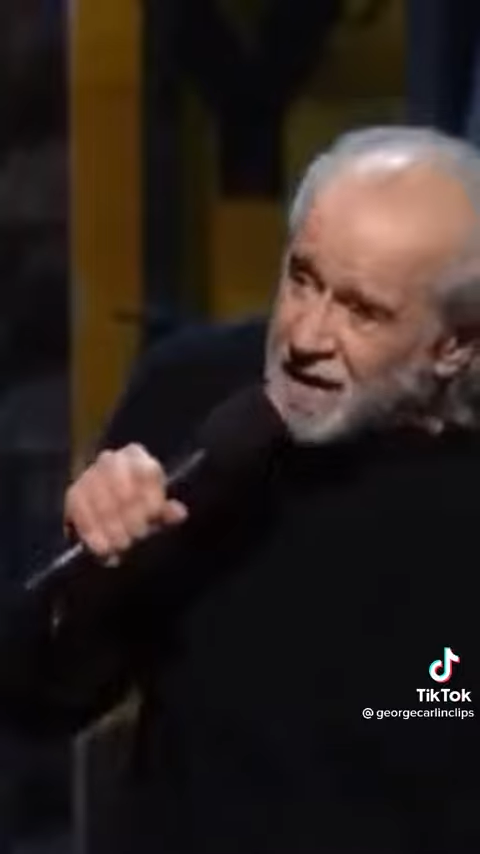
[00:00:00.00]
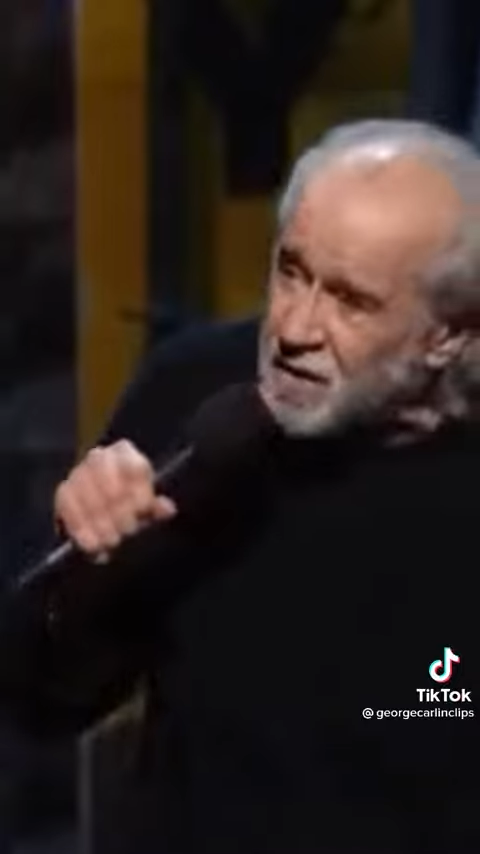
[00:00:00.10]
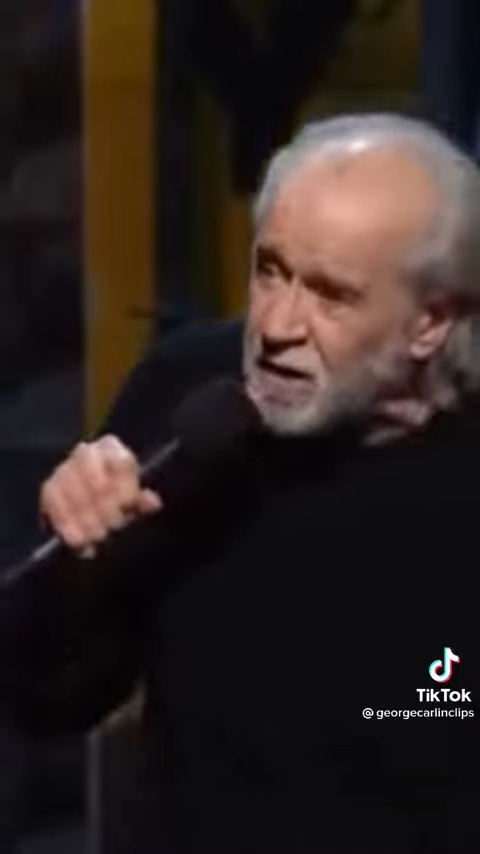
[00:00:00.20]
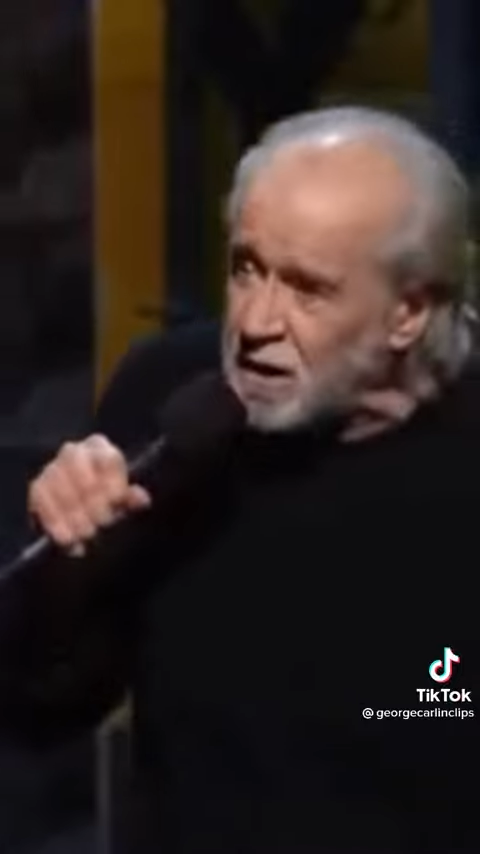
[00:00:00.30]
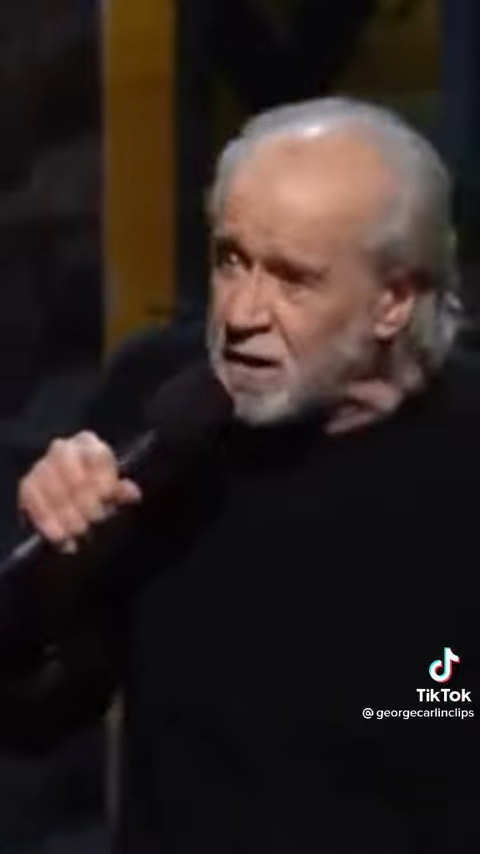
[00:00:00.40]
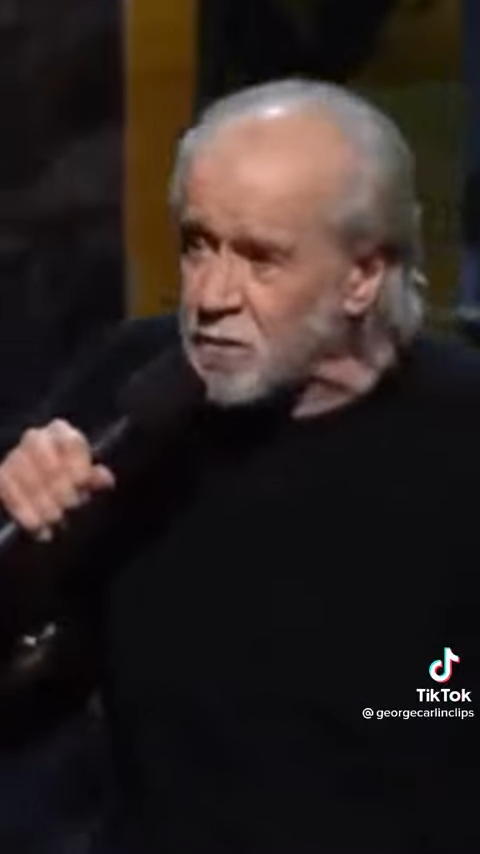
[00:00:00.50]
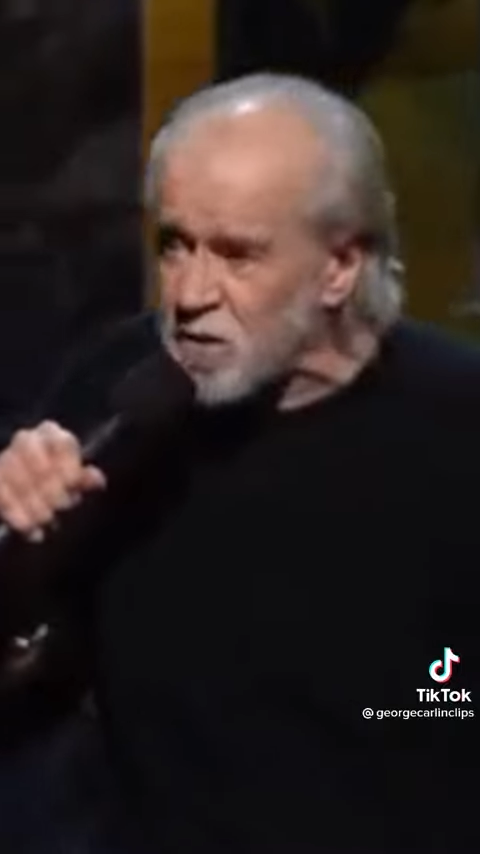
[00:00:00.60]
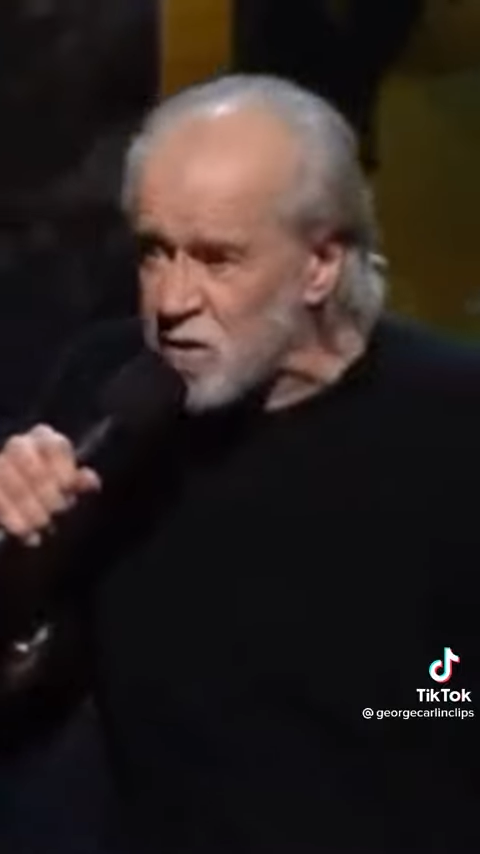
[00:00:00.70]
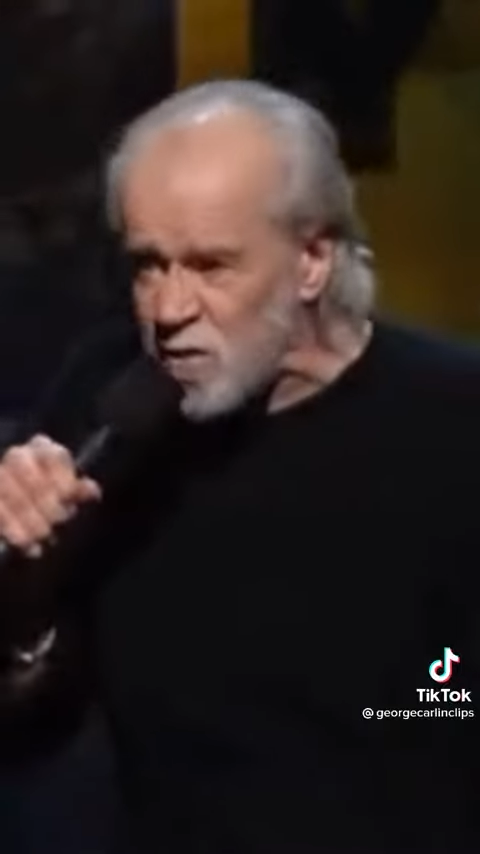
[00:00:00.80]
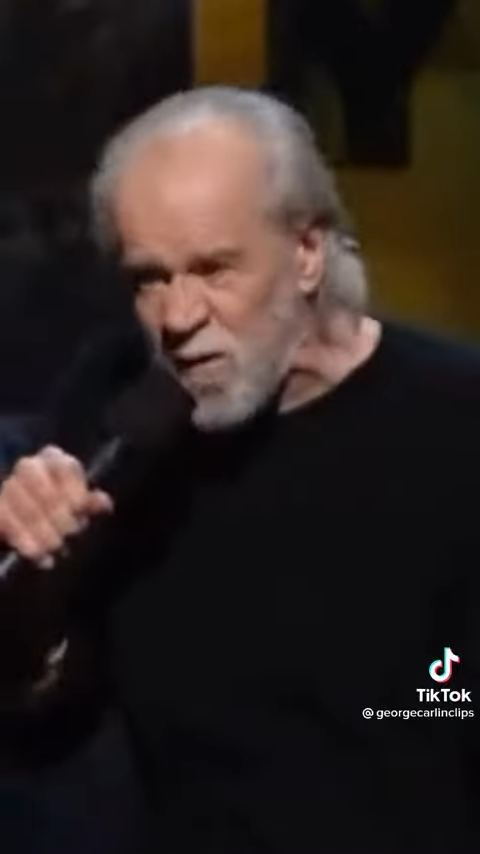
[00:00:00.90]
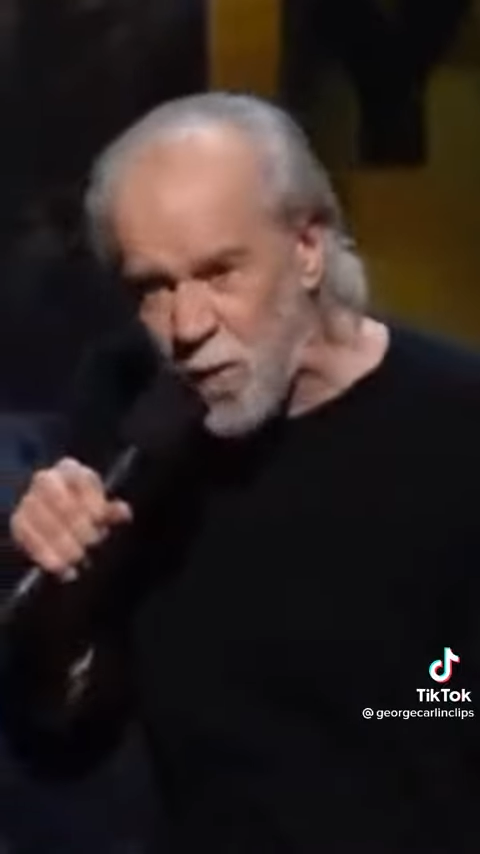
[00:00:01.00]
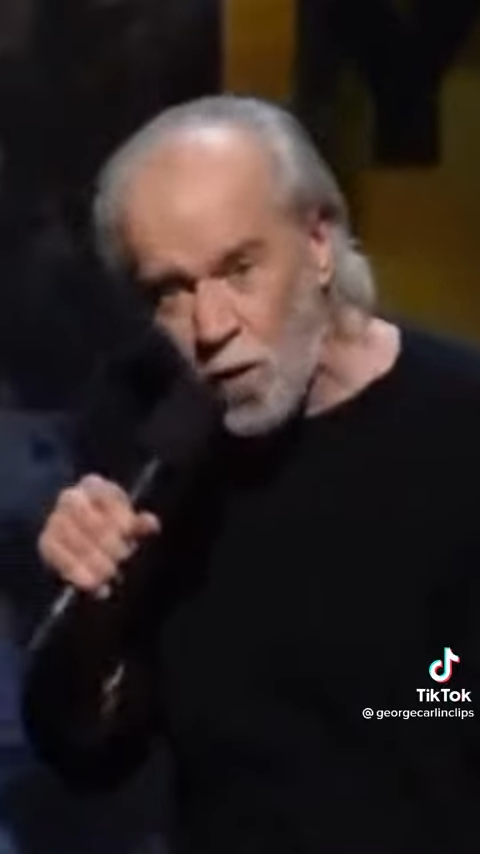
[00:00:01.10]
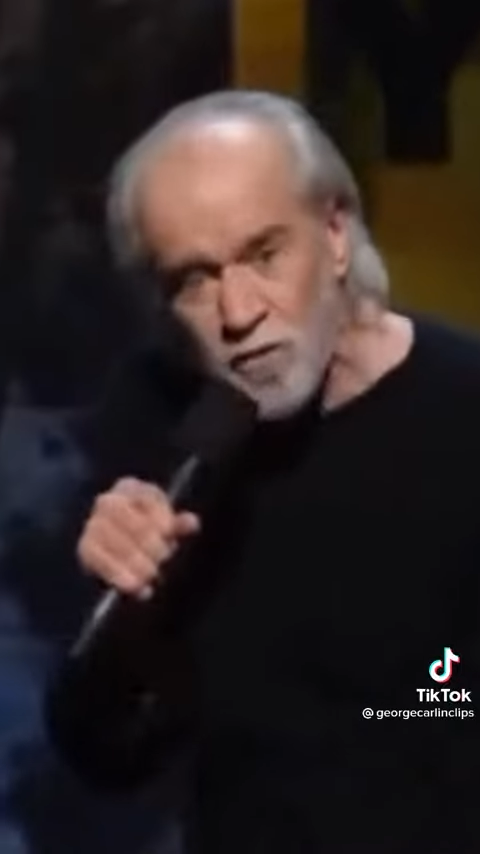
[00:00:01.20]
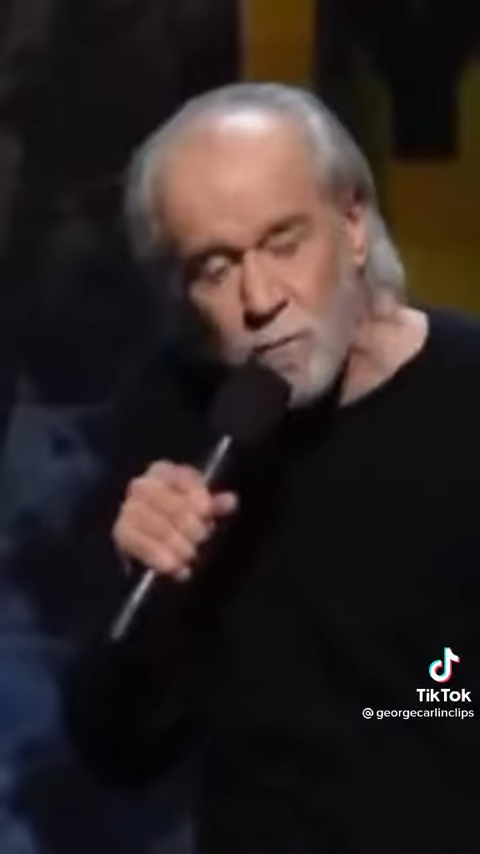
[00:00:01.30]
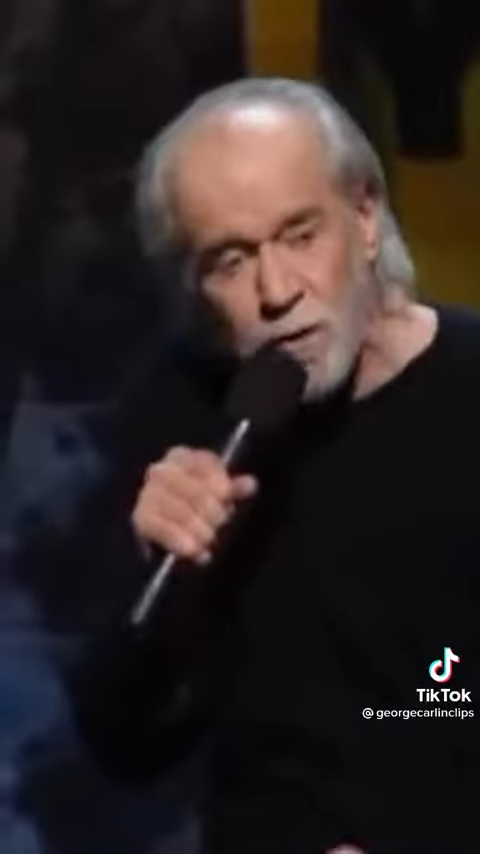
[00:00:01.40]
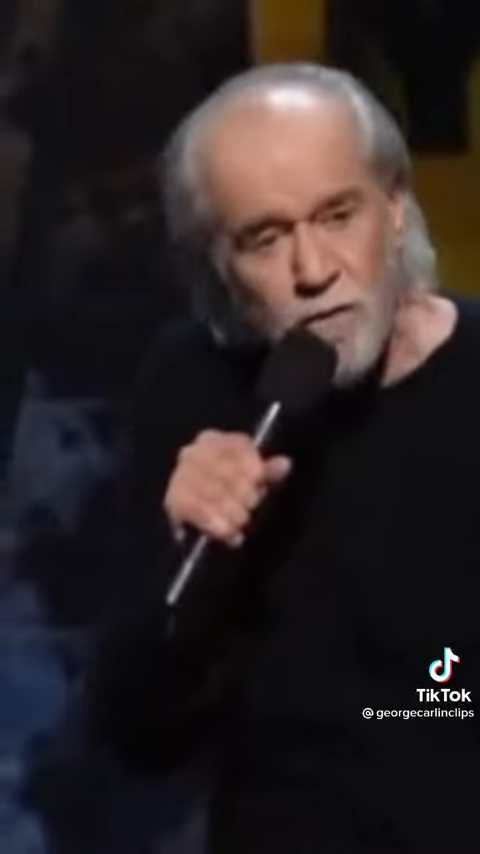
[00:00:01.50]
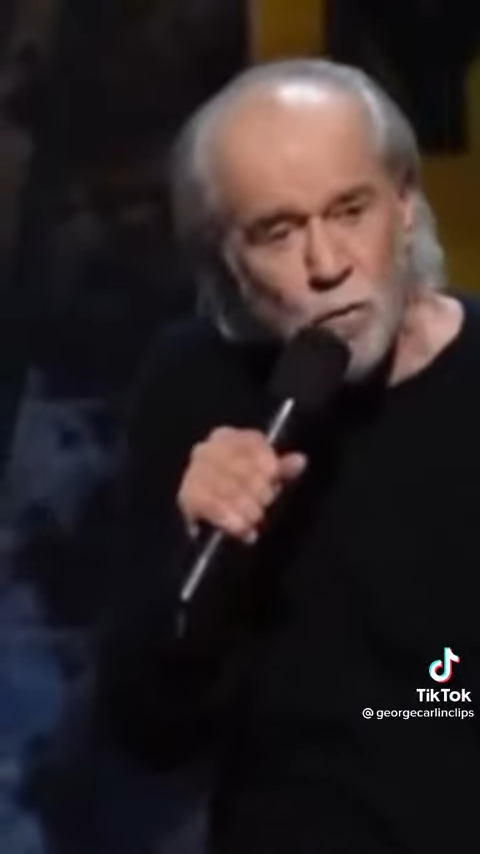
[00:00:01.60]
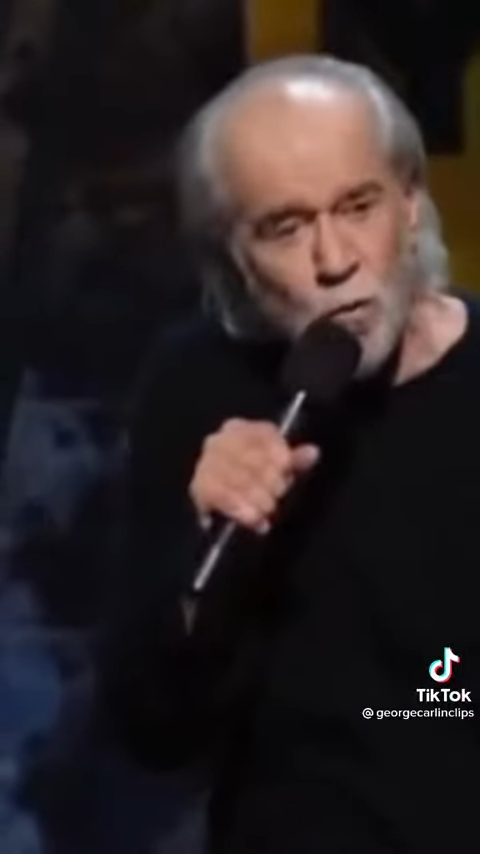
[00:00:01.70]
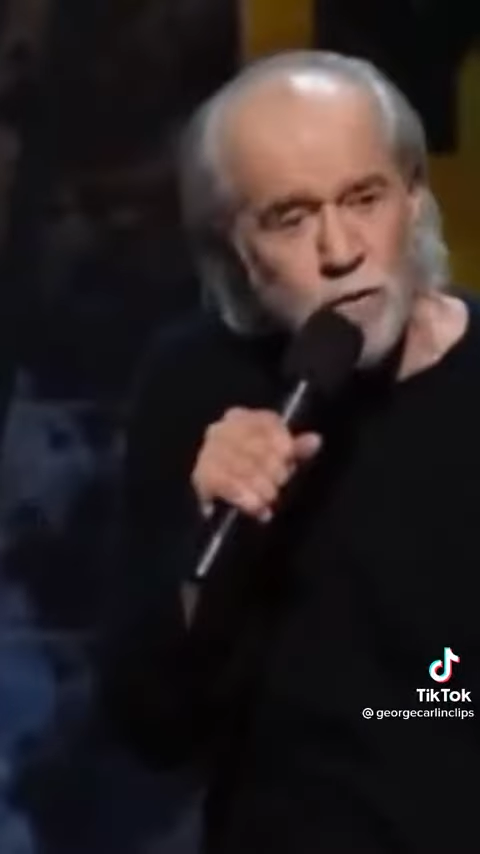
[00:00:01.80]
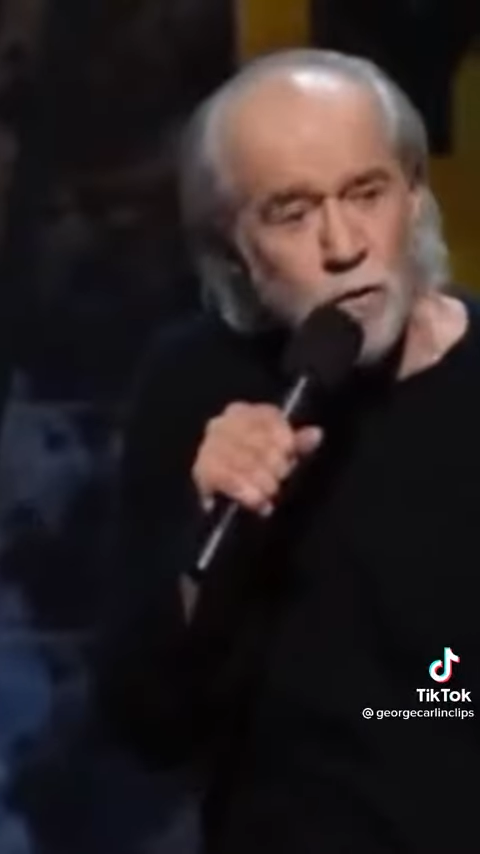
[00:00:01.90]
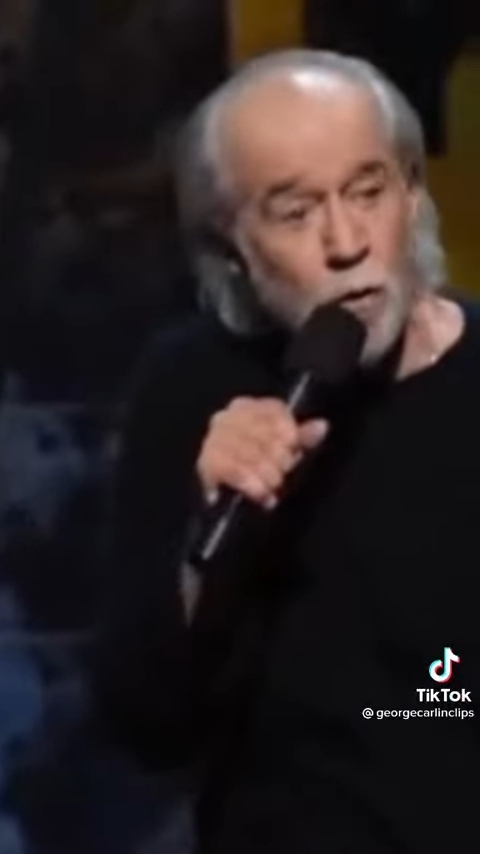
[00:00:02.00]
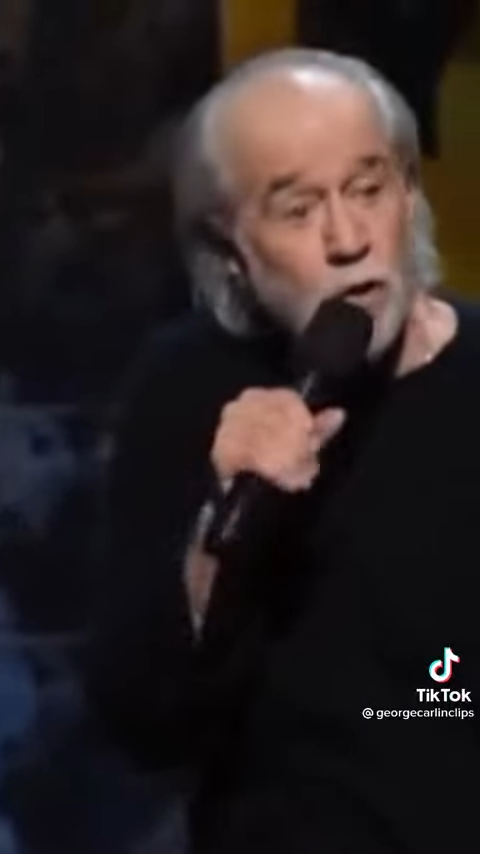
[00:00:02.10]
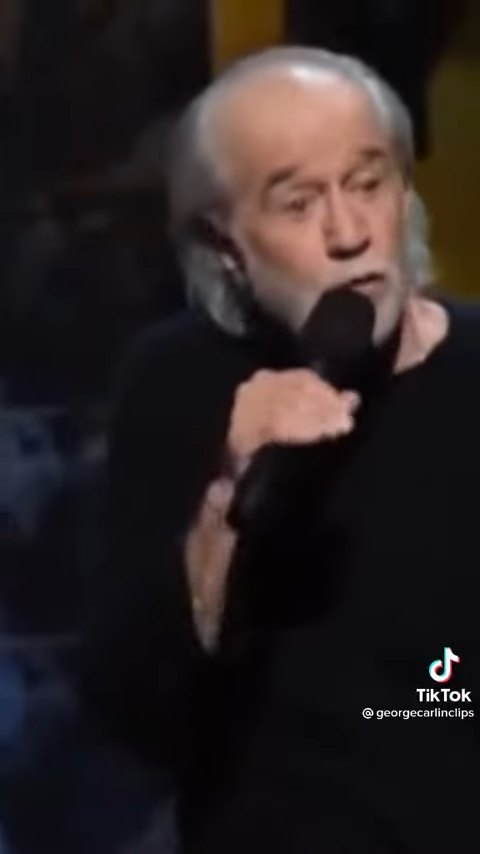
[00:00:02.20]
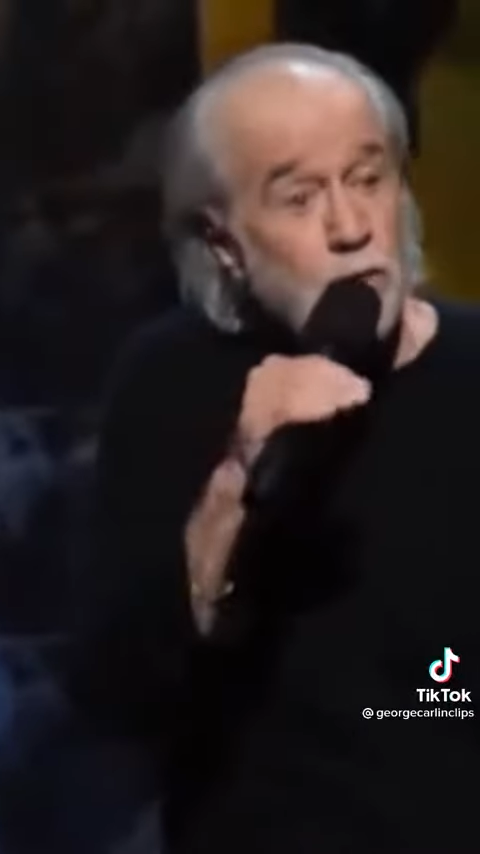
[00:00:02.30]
have had their clitorises forcibly removed in order